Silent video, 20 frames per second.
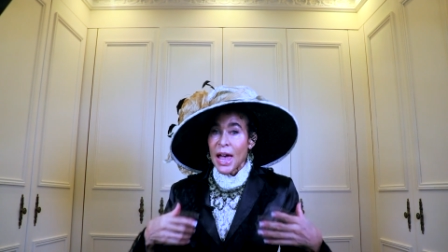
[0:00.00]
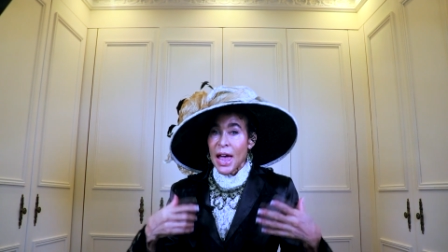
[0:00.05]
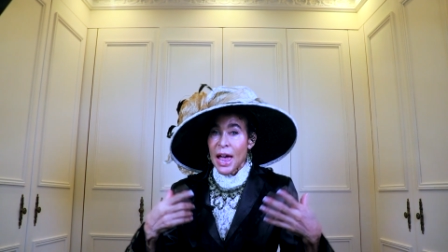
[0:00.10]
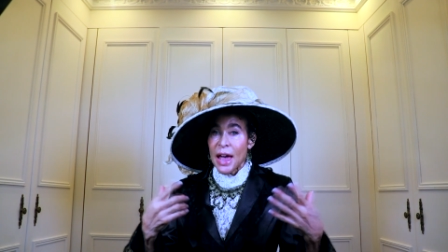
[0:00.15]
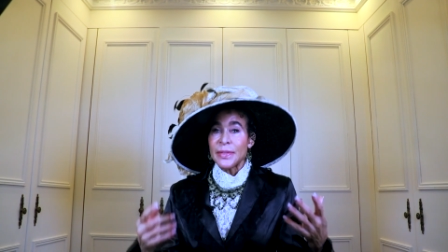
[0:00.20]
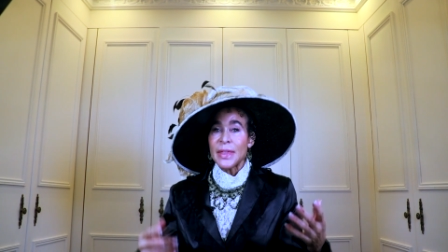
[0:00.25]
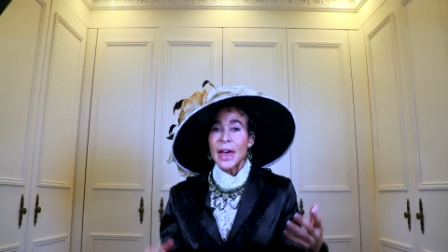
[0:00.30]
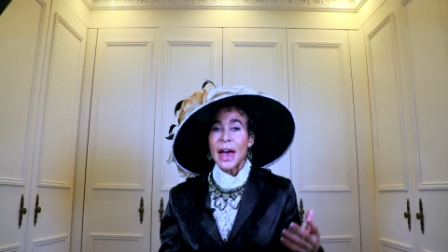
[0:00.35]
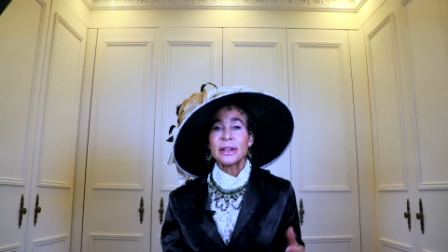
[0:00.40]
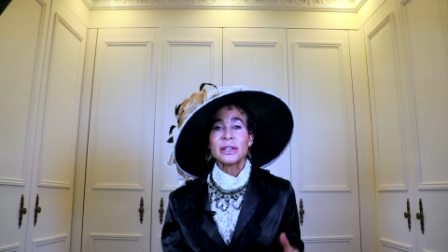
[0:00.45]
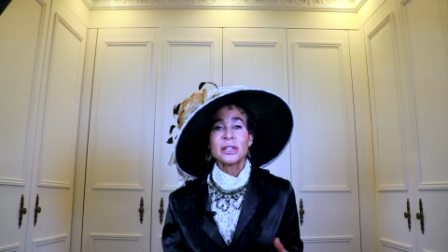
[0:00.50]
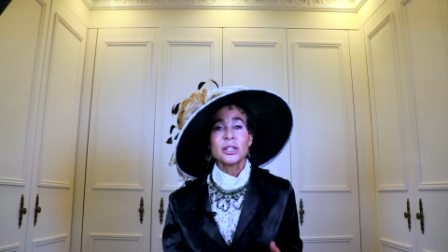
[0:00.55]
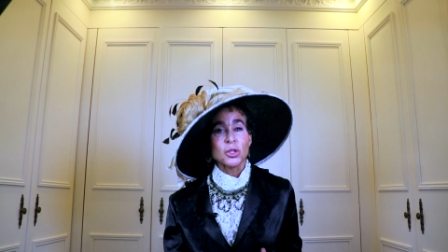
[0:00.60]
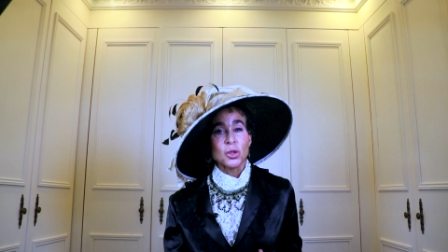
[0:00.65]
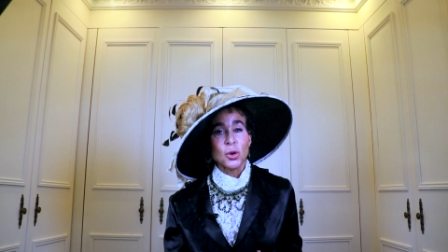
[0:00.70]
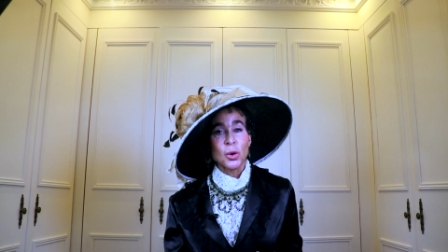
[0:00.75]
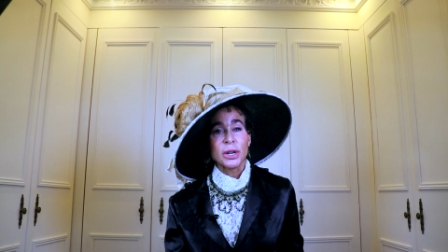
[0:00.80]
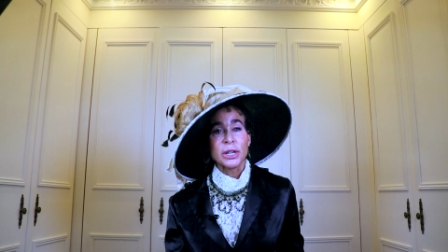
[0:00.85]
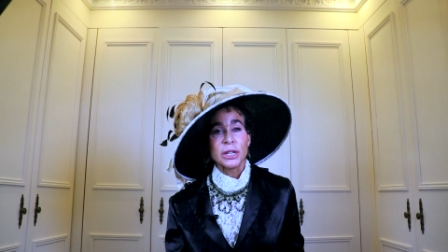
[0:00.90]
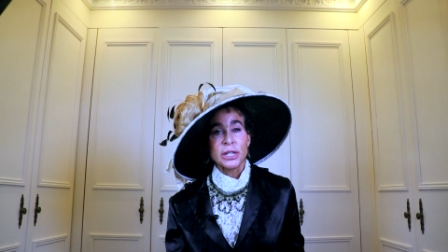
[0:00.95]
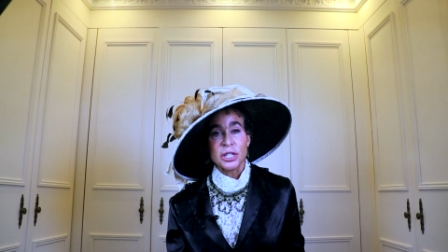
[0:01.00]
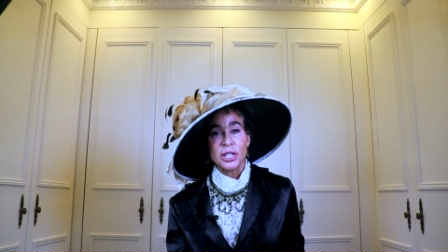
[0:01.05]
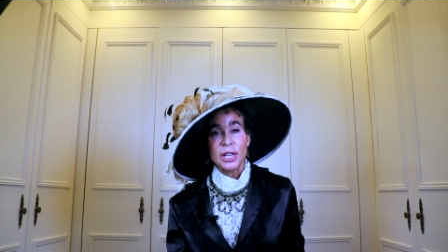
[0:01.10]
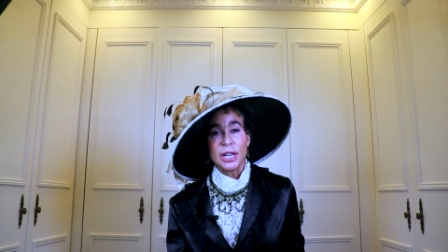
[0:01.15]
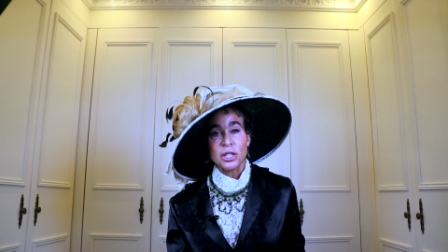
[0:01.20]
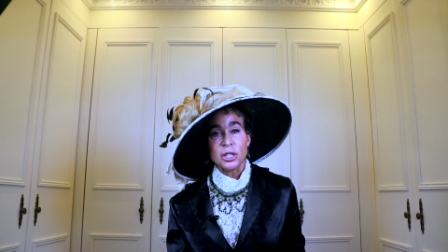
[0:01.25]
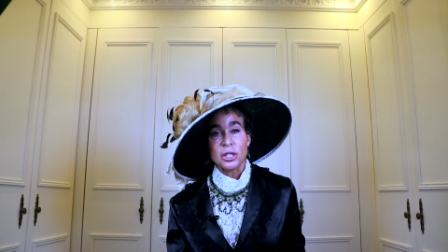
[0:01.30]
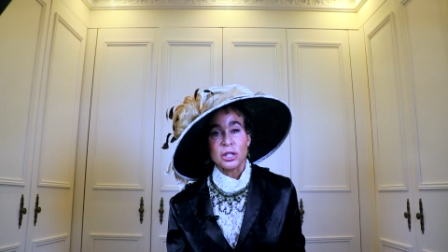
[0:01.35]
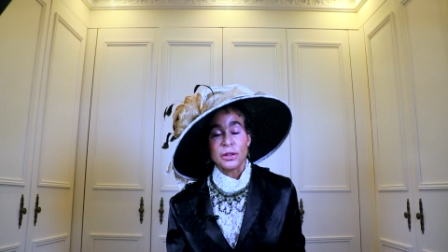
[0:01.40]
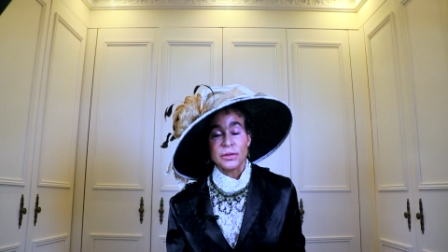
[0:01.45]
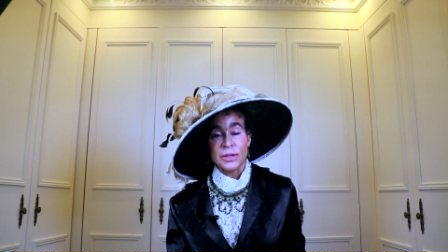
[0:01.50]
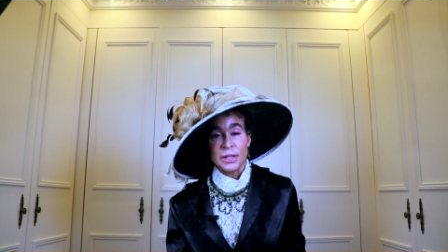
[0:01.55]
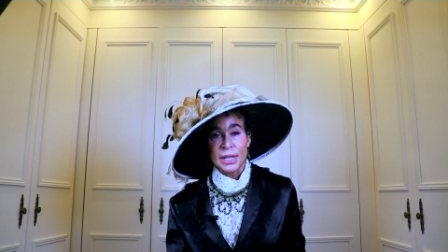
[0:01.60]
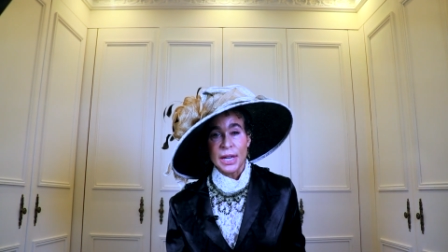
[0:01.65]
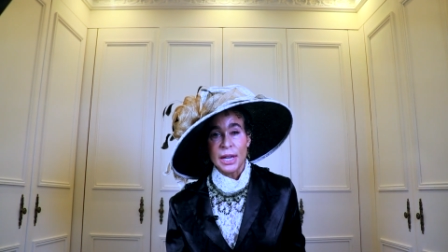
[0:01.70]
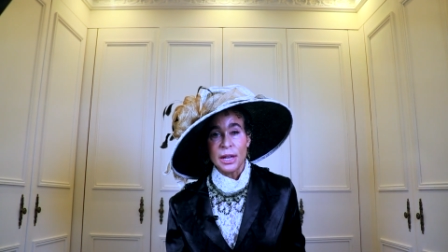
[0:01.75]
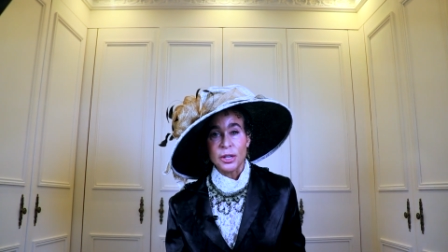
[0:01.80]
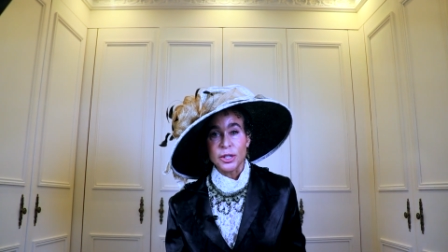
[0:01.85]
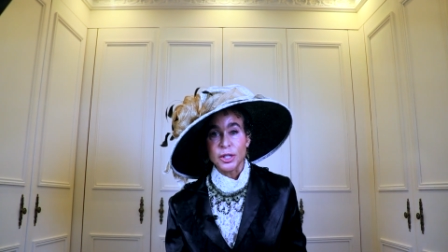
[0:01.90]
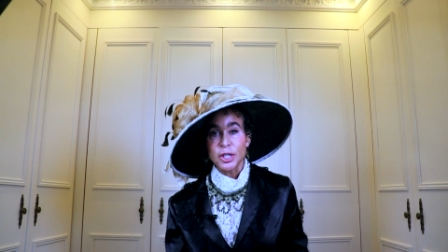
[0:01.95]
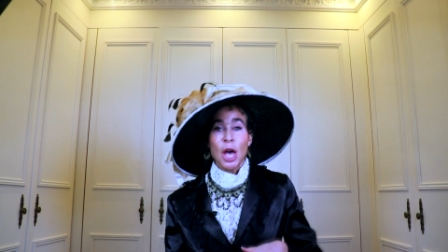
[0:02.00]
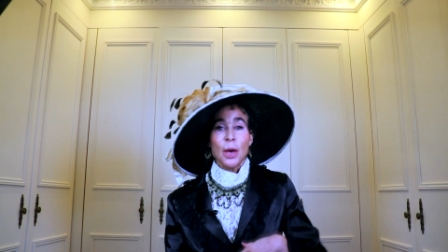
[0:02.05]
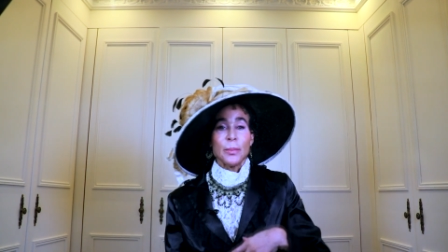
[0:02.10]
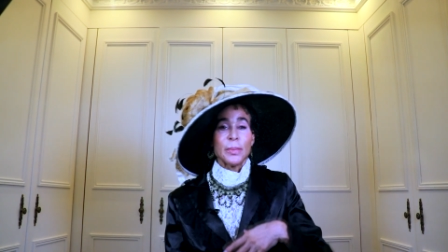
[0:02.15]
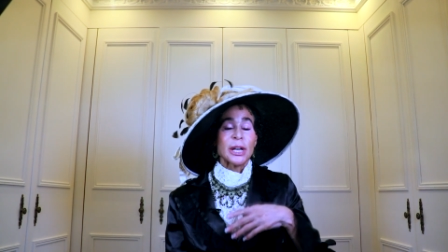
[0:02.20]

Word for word: And that disorganization of cells